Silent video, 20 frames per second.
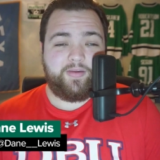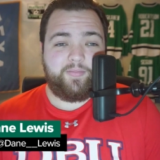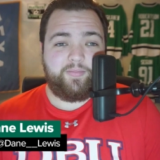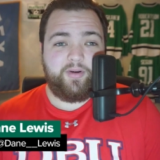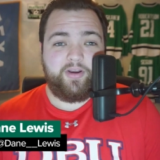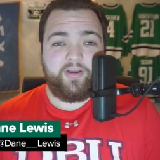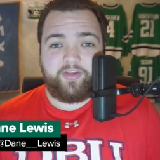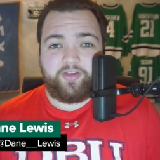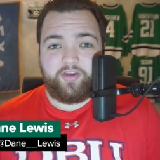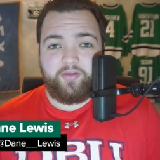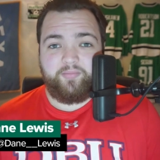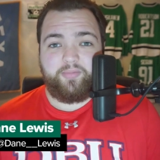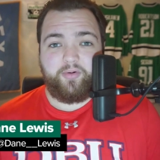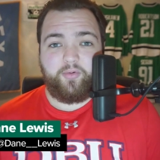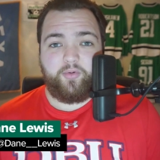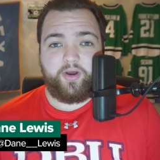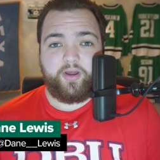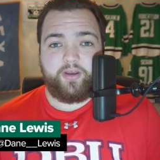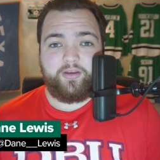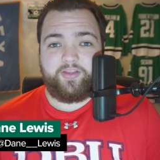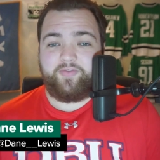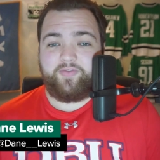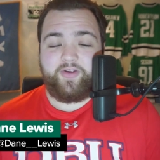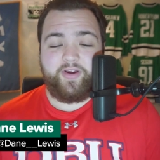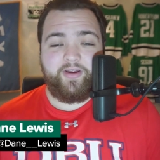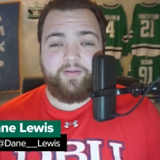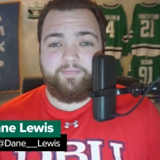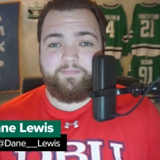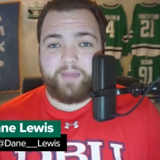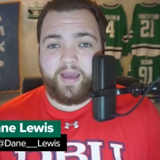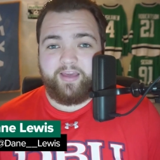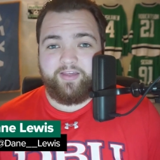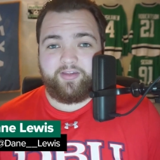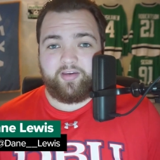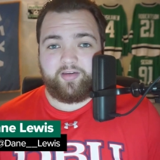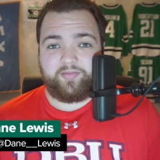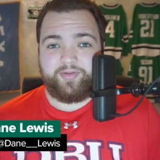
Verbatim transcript: a pretty simple one. It's very basic,